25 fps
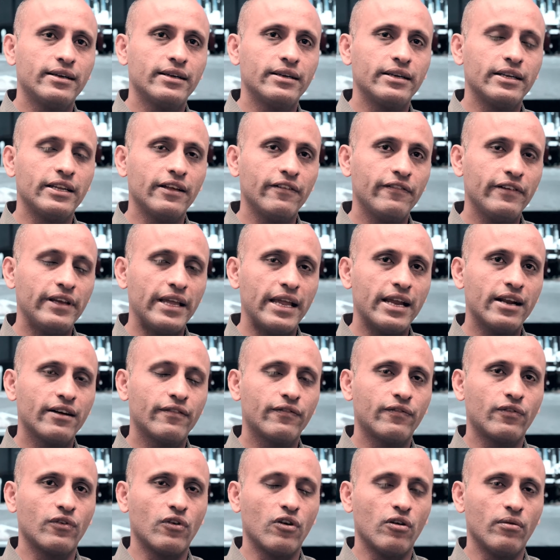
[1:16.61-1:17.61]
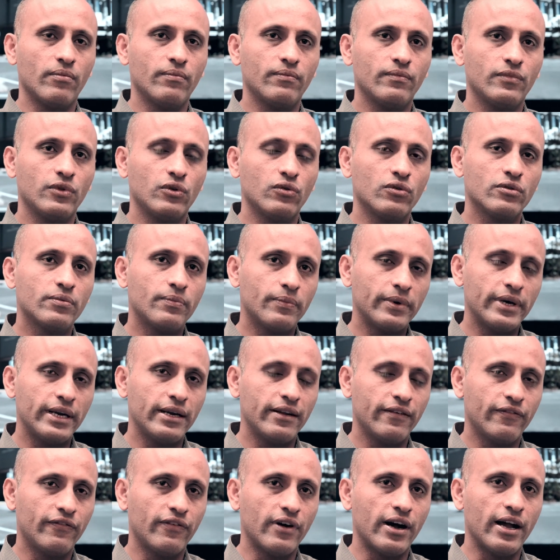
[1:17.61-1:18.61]
deviate from those
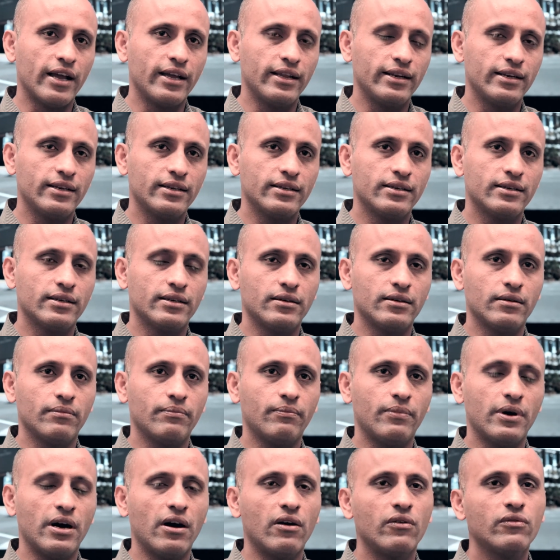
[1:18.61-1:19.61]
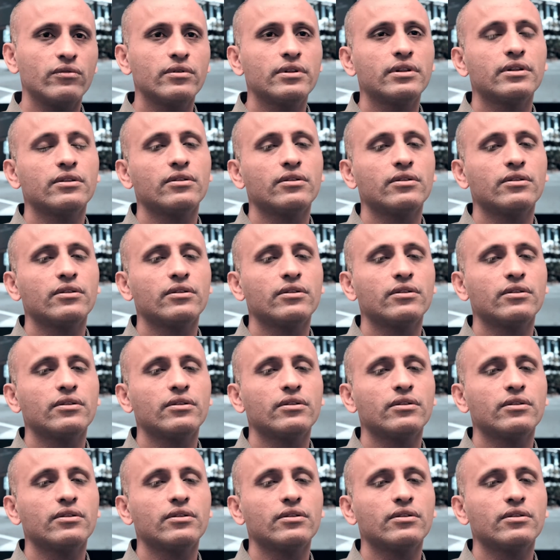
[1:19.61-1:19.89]
predefined bounds,